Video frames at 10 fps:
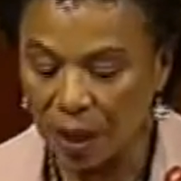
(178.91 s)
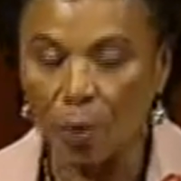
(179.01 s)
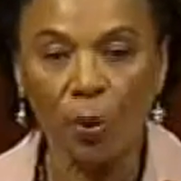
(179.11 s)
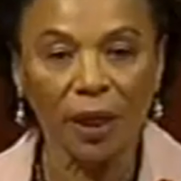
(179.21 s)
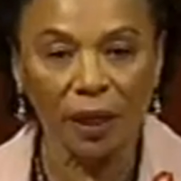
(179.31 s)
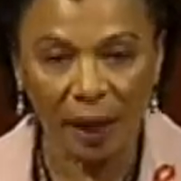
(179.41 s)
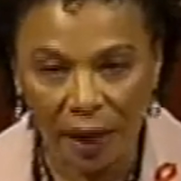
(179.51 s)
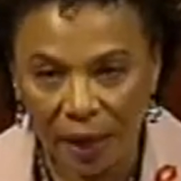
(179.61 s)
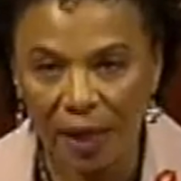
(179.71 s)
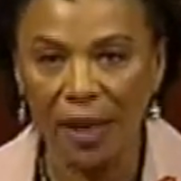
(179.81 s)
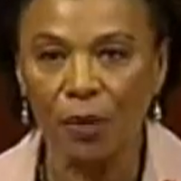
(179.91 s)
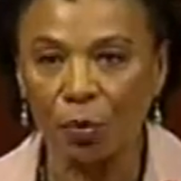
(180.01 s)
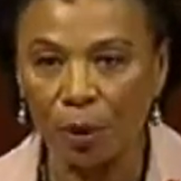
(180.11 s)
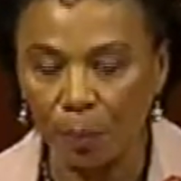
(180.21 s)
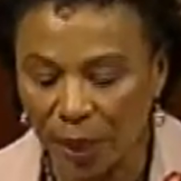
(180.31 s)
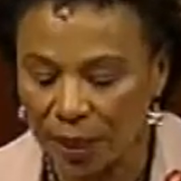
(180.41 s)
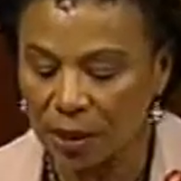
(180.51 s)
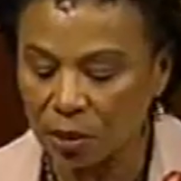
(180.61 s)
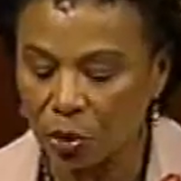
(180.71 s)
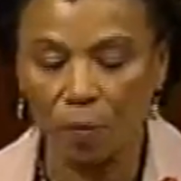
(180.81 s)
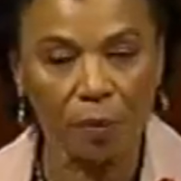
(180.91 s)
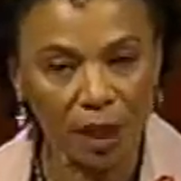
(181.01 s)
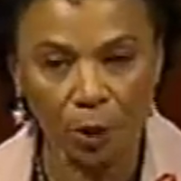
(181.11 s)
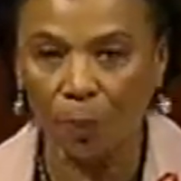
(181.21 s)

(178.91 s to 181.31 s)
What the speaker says: We can and we must do much